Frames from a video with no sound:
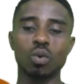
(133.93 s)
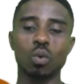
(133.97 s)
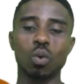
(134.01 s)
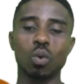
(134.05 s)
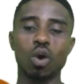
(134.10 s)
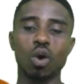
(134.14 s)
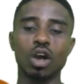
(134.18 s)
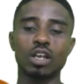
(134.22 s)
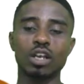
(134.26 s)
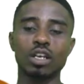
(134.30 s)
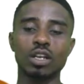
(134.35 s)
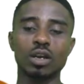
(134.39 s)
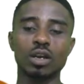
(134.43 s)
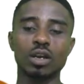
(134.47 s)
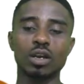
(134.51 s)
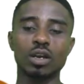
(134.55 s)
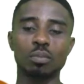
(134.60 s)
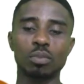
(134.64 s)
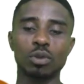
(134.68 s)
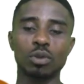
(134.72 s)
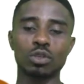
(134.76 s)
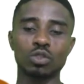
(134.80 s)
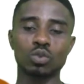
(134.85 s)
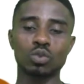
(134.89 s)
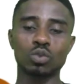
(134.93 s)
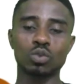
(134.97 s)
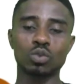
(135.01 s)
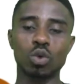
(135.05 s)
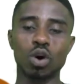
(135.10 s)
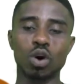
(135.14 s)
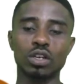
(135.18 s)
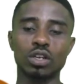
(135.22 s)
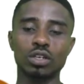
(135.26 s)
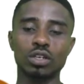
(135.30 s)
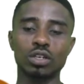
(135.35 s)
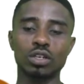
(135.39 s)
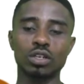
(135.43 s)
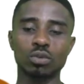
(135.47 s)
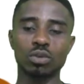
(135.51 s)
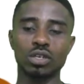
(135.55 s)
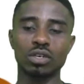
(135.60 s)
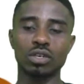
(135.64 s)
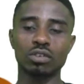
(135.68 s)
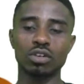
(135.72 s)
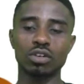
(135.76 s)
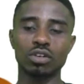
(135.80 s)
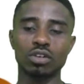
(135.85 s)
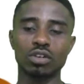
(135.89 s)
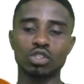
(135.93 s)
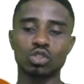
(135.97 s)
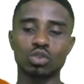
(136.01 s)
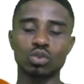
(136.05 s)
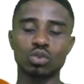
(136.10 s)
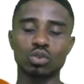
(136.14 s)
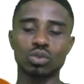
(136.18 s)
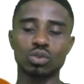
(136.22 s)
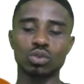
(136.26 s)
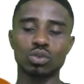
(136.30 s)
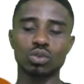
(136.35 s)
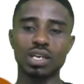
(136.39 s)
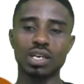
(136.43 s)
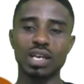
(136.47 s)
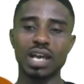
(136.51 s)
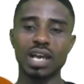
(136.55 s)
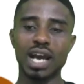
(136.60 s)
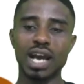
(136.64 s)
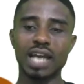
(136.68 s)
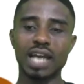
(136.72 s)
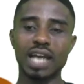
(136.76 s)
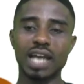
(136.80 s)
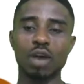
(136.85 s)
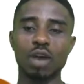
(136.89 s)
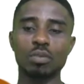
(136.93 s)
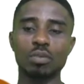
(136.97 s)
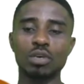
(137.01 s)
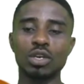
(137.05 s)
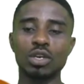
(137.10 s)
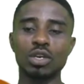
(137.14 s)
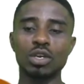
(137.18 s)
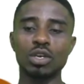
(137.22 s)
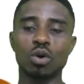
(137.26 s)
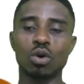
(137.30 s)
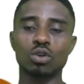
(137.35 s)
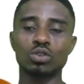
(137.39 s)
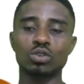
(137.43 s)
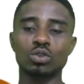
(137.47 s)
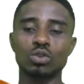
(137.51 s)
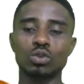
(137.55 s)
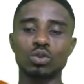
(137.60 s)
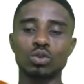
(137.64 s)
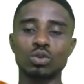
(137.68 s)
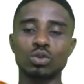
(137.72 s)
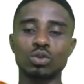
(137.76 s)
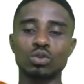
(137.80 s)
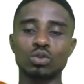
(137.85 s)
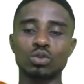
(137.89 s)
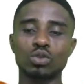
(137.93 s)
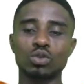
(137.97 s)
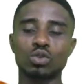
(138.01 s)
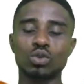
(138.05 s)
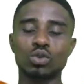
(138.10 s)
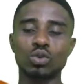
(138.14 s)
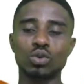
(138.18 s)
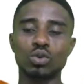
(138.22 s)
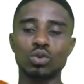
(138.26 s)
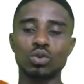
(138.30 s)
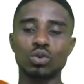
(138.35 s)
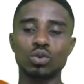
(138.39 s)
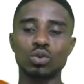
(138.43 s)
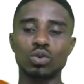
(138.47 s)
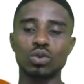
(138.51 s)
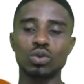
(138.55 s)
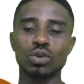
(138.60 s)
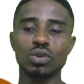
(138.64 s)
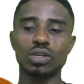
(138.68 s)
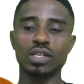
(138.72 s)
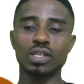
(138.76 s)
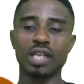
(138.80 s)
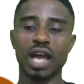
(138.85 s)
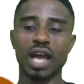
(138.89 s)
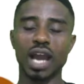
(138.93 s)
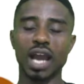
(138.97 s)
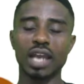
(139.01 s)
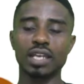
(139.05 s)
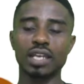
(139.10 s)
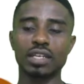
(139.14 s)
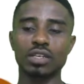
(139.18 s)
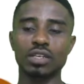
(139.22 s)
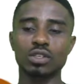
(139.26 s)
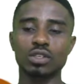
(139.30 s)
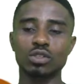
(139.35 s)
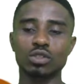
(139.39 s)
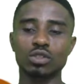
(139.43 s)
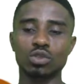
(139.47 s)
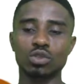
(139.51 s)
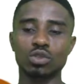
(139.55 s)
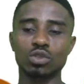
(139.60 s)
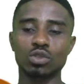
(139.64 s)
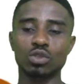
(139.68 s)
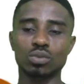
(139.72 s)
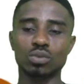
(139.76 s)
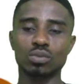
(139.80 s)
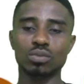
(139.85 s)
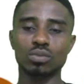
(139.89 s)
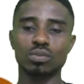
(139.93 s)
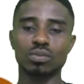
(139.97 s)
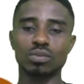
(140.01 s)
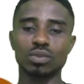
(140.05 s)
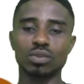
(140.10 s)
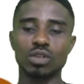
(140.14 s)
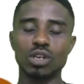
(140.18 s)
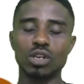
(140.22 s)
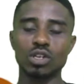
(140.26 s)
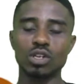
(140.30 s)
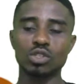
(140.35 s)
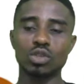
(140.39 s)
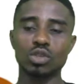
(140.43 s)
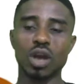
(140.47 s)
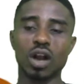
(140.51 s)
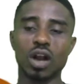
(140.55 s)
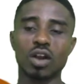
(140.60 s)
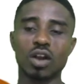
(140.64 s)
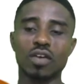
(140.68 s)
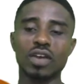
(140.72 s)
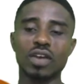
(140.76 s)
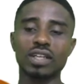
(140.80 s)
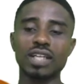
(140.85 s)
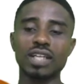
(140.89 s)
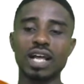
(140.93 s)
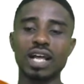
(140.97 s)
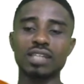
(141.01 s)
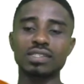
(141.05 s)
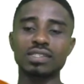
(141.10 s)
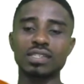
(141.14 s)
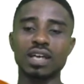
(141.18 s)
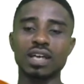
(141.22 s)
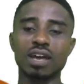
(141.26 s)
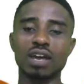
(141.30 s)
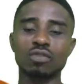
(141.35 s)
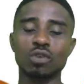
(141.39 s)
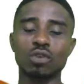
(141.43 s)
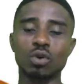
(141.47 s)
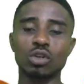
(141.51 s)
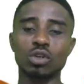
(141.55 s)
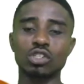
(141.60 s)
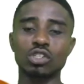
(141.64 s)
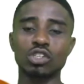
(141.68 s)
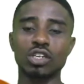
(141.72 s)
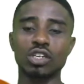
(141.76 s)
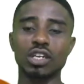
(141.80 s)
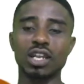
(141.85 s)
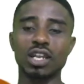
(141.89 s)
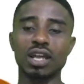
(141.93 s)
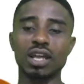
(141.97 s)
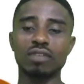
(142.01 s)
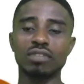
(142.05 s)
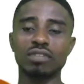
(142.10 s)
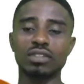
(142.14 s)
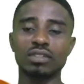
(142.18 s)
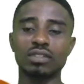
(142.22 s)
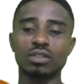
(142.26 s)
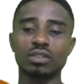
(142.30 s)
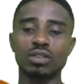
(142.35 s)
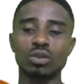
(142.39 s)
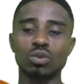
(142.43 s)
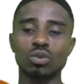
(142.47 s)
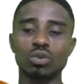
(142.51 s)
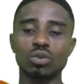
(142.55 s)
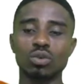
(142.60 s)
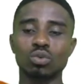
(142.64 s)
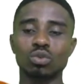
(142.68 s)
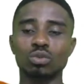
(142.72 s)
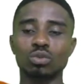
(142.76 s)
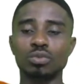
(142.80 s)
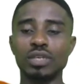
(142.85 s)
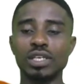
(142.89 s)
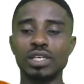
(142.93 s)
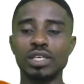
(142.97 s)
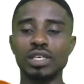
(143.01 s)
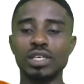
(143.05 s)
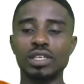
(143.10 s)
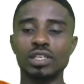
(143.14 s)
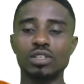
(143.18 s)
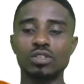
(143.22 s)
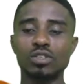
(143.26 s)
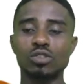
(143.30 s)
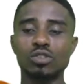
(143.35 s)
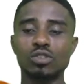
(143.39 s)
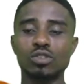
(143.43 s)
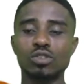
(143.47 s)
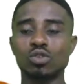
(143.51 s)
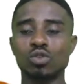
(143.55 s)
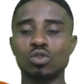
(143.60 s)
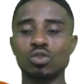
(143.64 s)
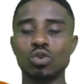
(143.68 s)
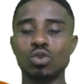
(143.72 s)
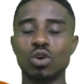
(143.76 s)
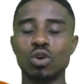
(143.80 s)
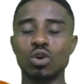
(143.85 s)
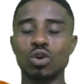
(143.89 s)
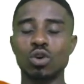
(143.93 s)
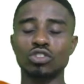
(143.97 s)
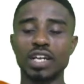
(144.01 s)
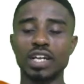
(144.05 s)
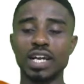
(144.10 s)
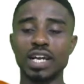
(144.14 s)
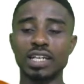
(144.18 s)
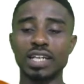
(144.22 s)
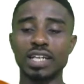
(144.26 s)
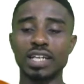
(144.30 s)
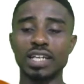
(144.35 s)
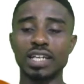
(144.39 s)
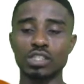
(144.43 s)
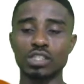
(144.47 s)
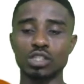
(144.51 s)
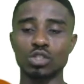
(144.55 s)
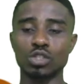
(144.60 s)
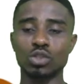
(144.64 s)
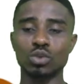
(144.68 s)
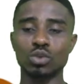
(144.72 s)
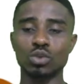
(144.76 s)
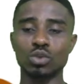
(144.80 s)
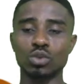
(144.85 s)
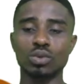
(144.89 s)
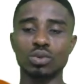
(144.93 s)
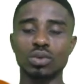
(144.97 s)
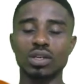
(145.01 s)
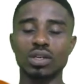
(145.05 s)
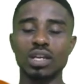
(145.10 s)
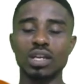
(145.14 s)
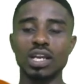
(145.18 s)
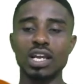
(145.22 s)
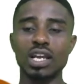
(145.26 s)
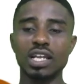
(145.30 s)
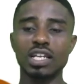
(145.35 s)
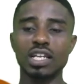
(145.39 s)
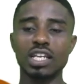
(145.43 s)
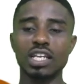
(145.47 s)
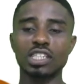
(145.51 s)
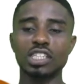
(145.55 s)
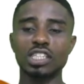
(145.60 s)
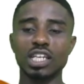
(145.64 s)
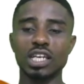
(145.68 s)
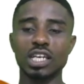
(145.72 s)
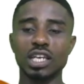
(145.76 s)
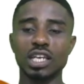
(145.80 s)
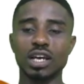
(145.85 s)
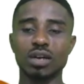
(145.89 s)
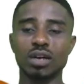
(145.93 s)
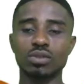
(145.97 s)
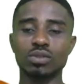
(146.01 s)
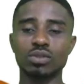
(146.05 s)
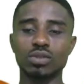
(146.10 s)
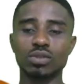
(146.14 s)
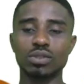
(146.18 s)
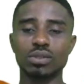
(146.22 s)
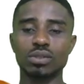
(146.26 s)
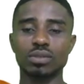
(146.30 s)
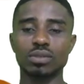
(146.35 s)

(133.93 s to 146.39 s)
1 plus 1 will give us 2. And that will be equal to 292. So our correct answer for question 11 will be 292. Let's check it out.